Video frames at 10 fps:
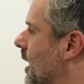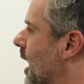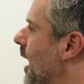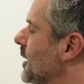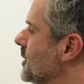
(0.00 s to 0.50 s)

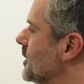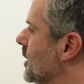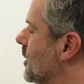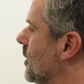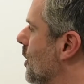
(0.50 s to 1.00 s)
and
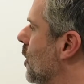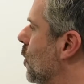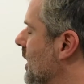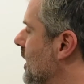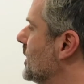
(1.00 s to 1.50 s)

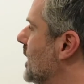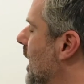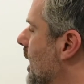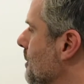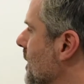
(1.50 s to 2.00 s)
we need an
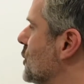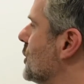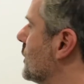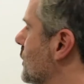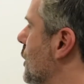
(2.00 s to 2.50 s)

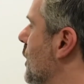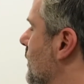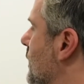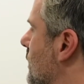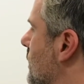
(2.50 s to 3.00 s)
admission
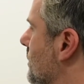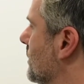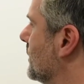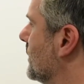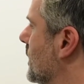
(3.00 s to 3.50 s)
service.
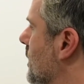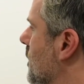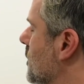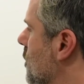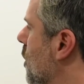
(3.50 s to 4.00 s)

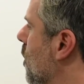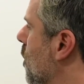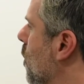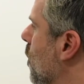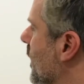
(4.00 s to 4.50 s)

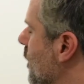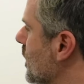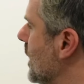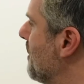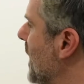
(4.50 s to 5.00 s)
So we're
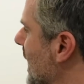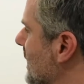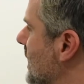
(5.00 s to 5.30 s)
going to pass